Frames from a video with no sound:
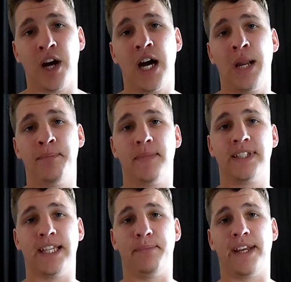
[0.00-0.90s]
I'm
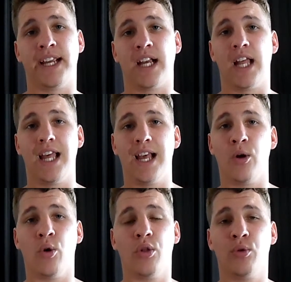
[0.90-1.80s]
tipping
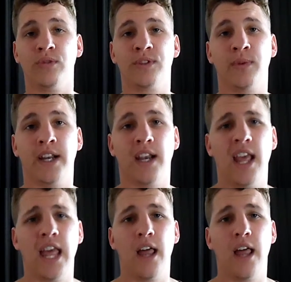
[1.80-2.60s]
Hawthorne to win.